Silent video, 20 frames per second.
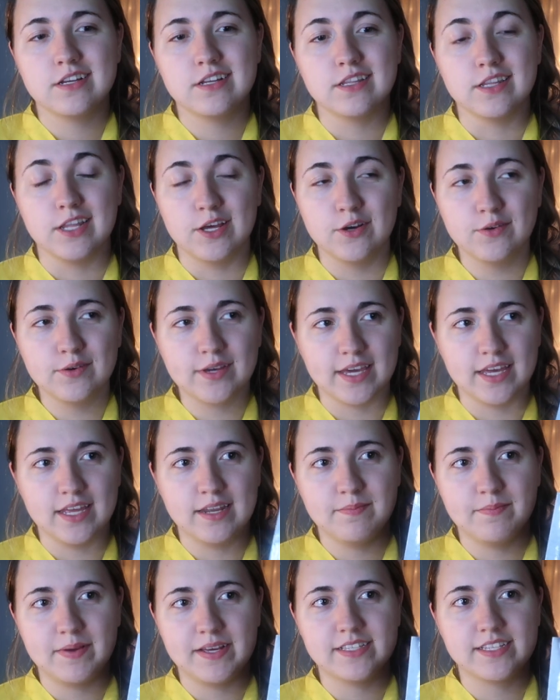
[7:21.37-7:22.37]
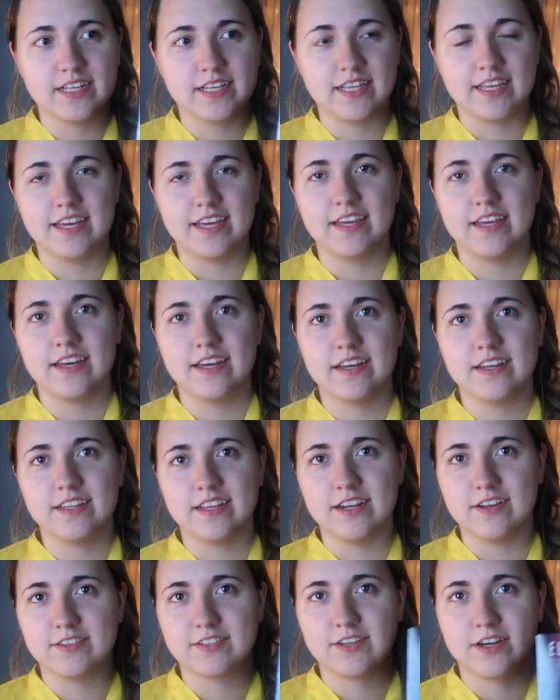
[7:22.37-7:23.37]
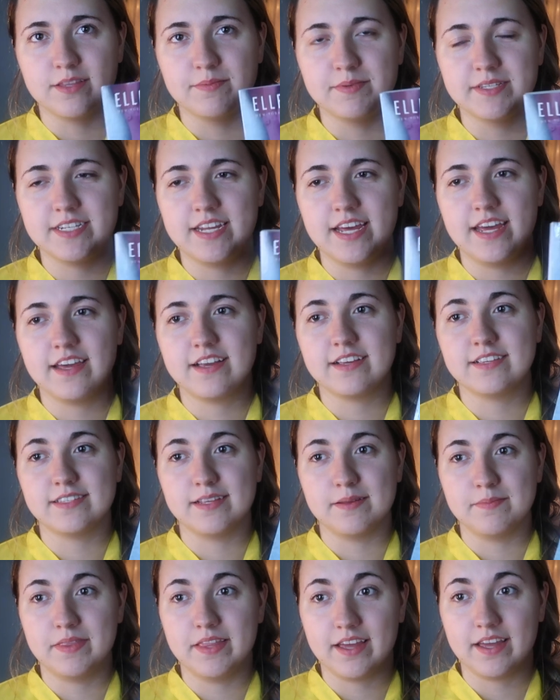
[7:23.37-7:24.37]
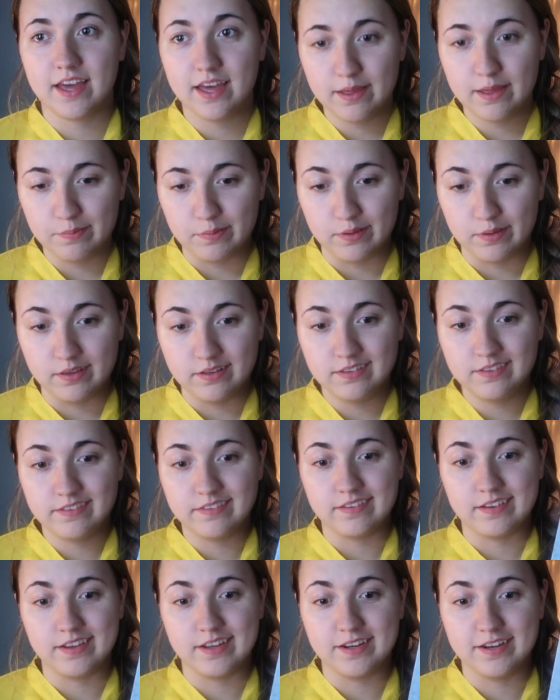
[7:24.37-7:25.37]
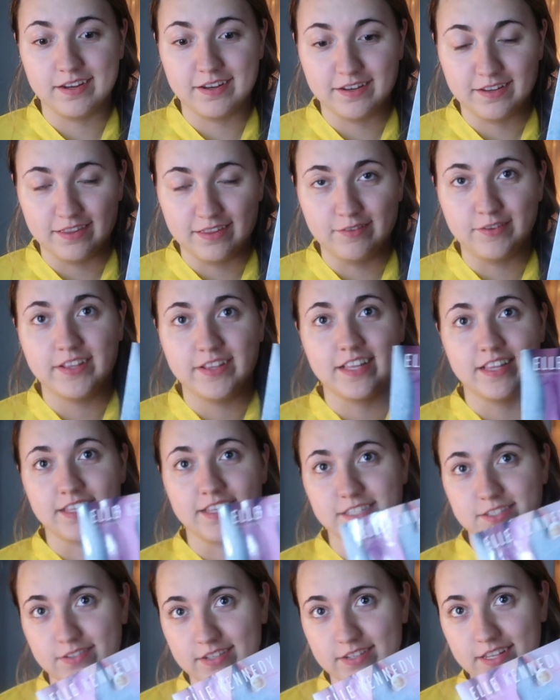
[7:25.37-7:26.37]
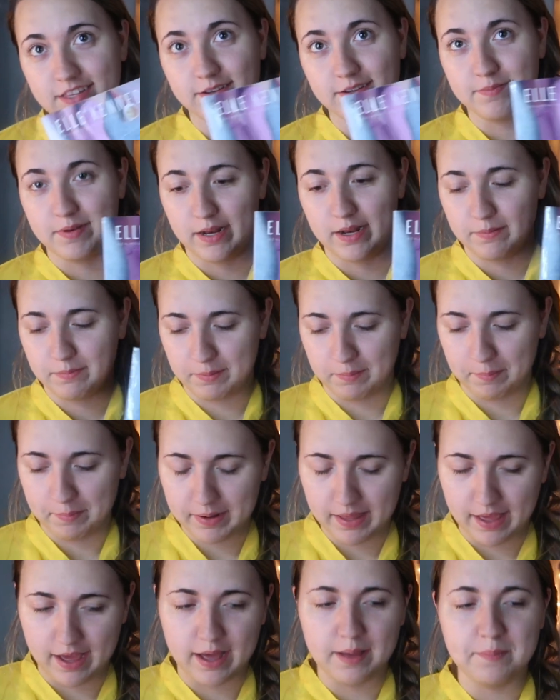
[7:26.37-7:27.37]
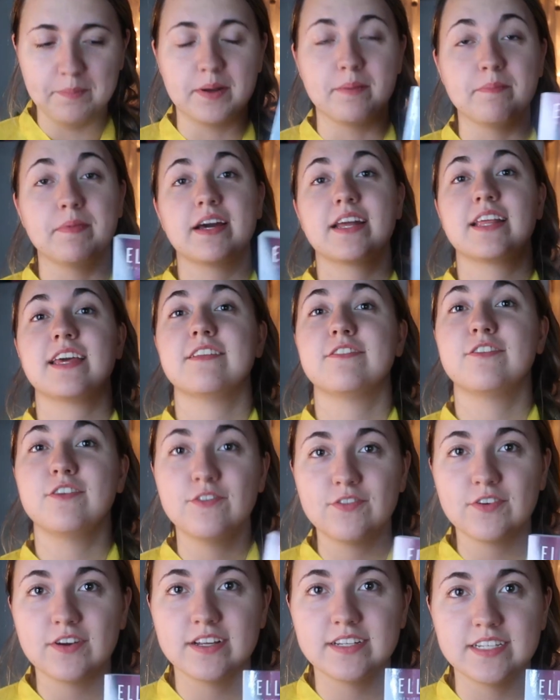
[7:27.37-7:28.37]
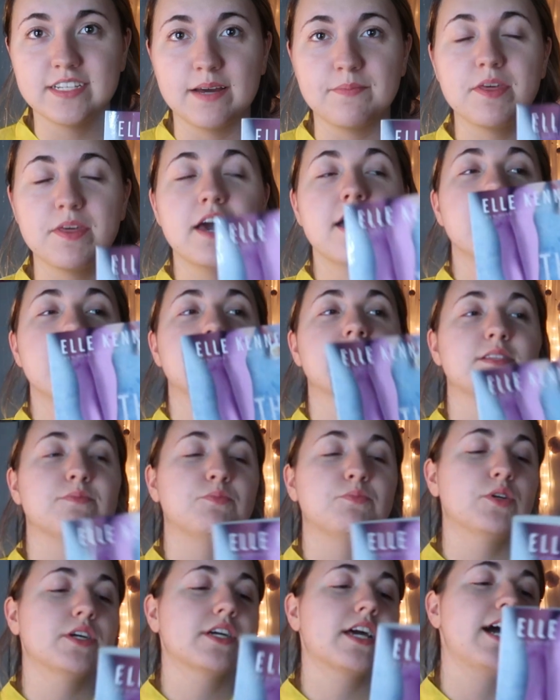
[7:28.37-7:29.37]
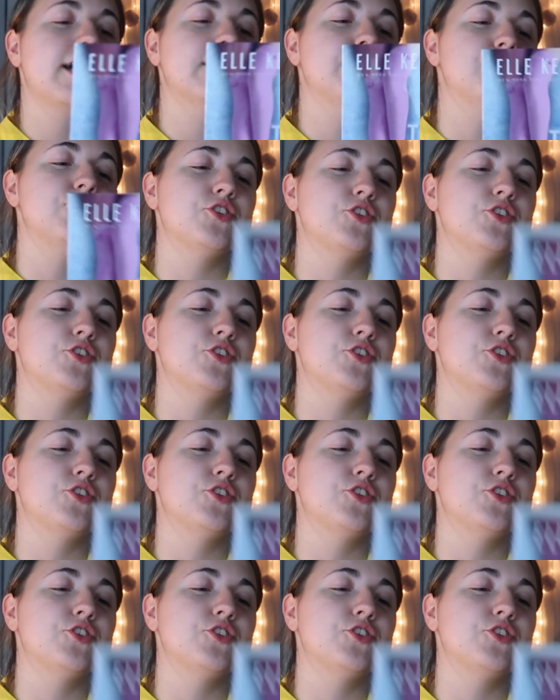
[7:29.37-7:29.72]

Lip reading: Logan, basically, you know, it's called A Mistake because something happens and one thing leads to another and blah blah blah, but I'm not gonna get too far in depth. This book, I